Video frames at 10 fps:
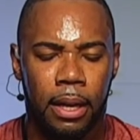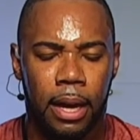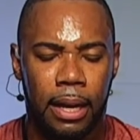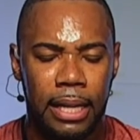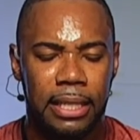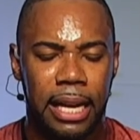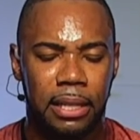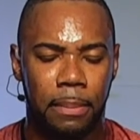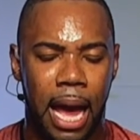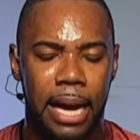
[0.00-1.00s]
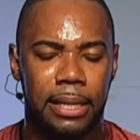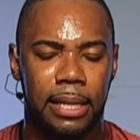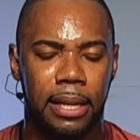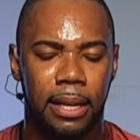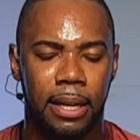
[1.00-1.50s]
And let's take some
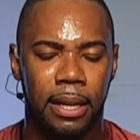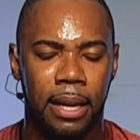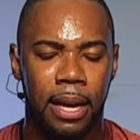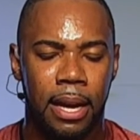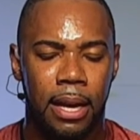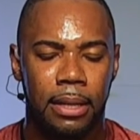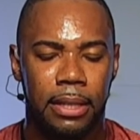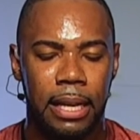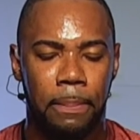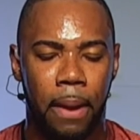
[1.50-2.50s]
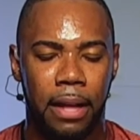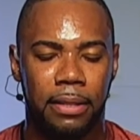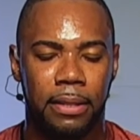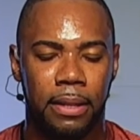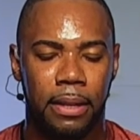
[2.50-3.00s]
nice deep
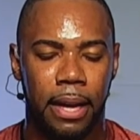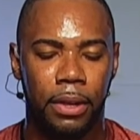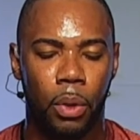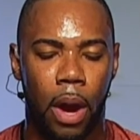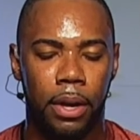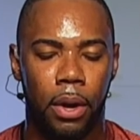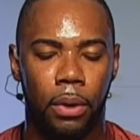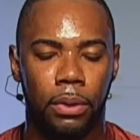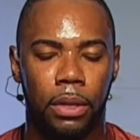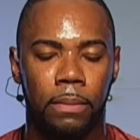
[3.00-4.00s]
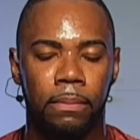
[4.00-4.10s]
breaths in through our nose.